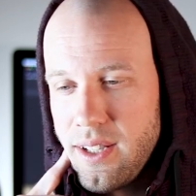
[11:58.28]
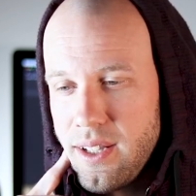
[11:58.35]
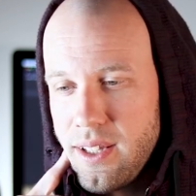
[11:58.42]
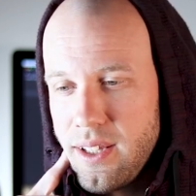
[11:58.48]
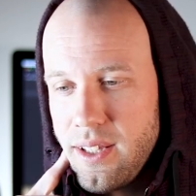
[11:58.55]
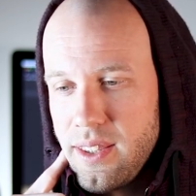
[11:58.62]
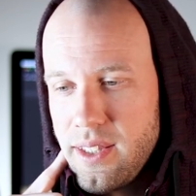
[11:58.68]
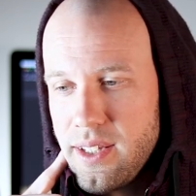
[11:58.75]

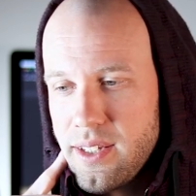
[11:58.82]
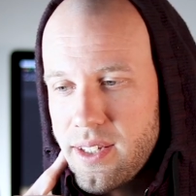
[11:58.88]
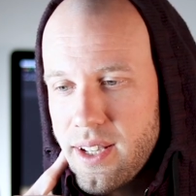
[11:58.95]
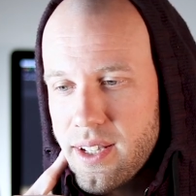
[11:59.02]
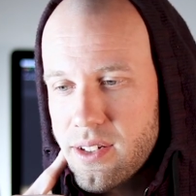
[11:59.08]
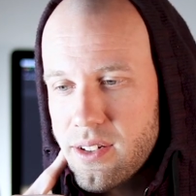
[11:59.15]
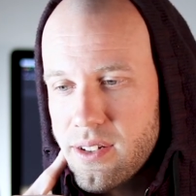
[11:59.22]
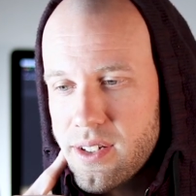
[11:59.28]
And this
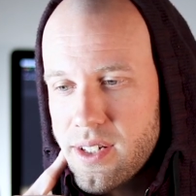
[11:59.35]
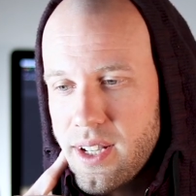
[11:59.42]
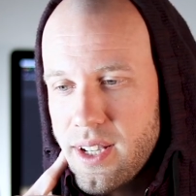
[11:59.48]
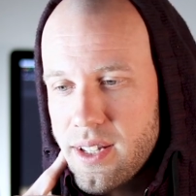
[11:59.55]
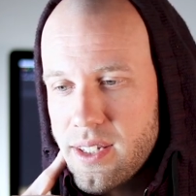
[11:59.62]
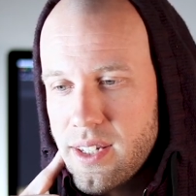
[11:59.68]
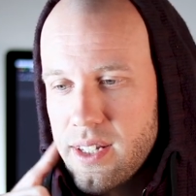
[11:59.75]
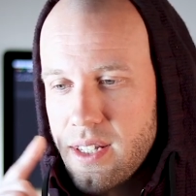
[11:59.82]

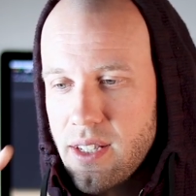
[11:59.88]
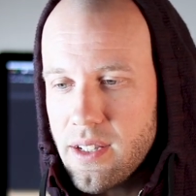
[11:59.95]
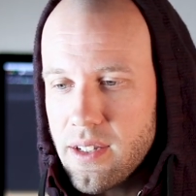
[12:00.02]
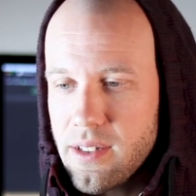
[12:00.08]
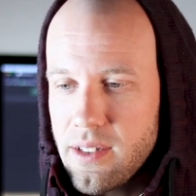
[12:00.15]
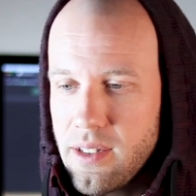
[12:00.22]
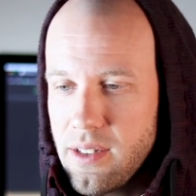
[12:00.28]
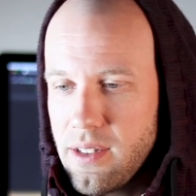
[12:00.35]
exercise
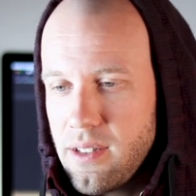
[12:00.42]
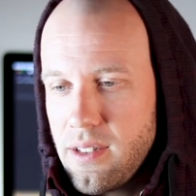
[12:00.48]
here,